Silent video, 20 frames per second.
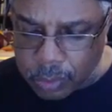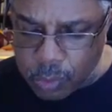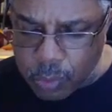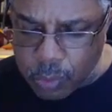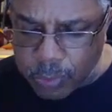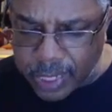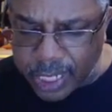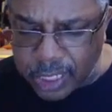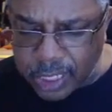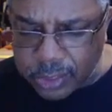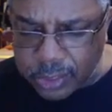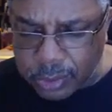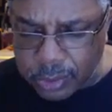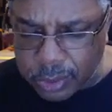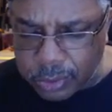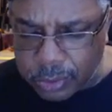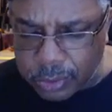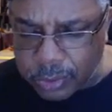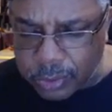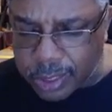"Who paid you
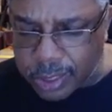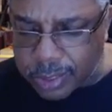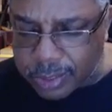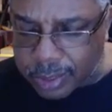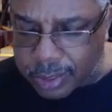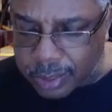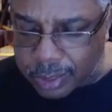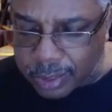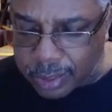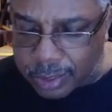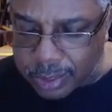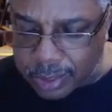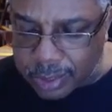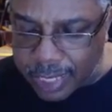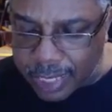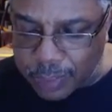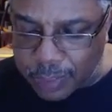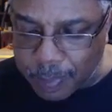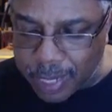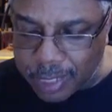to do this?"
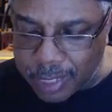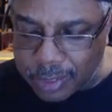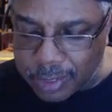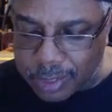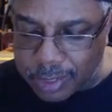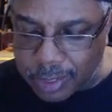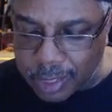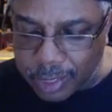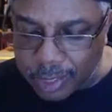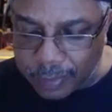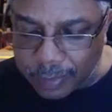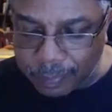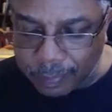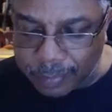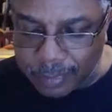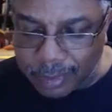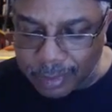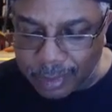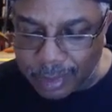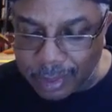Snatch managed to say.
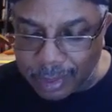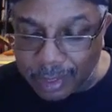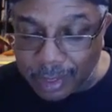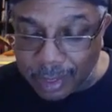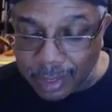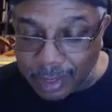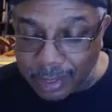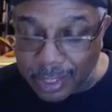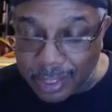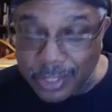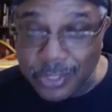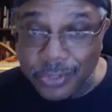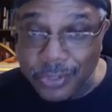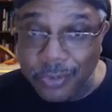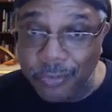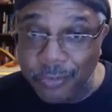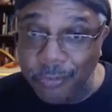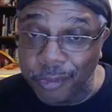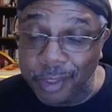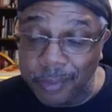"This
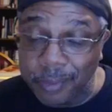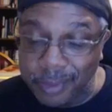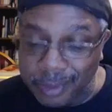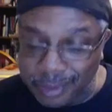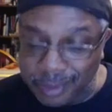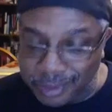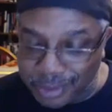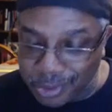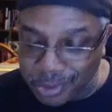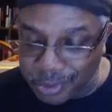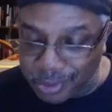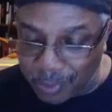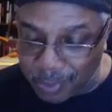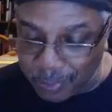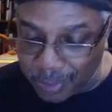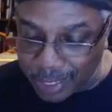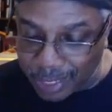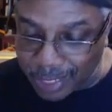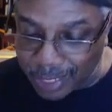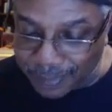is a freebie," Tony
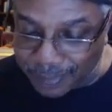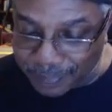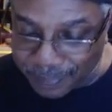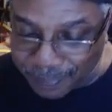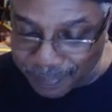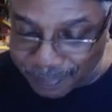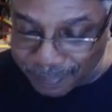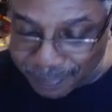replied.